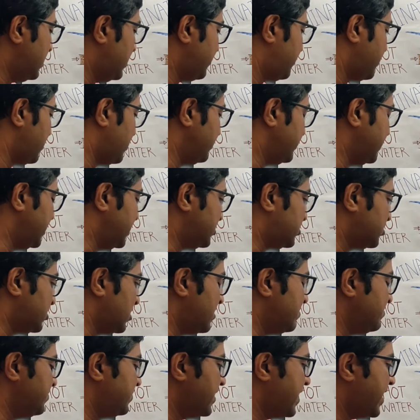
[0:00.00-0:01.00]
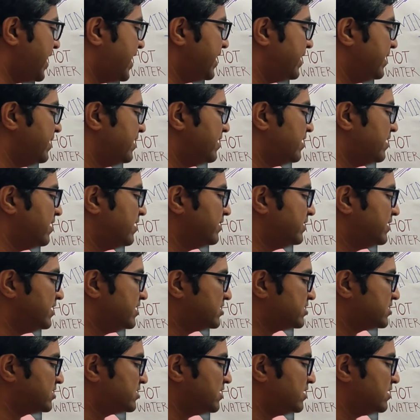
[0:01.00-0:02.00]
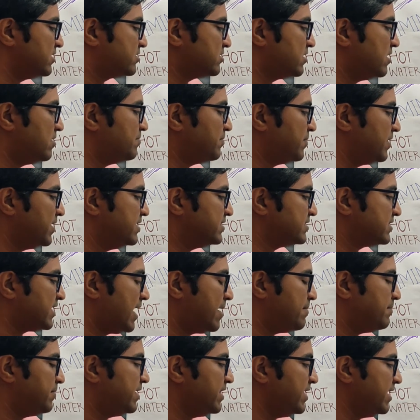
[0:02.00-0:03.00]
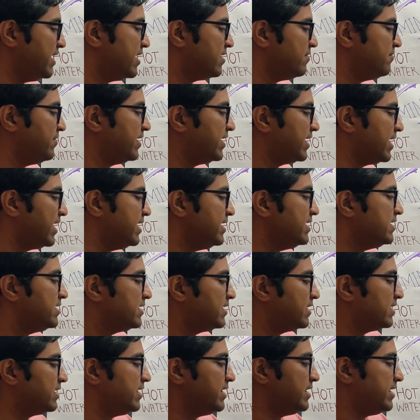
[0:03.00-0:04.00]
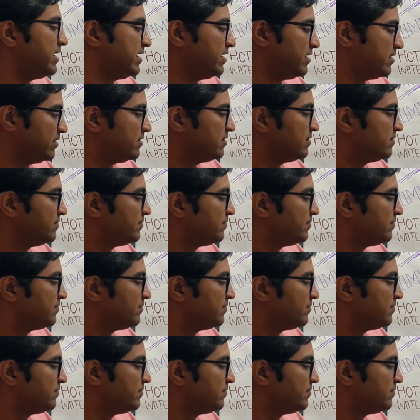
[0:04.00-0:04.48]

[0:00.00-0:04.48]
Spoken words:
from the sump, and this sump is empty and we can clean it.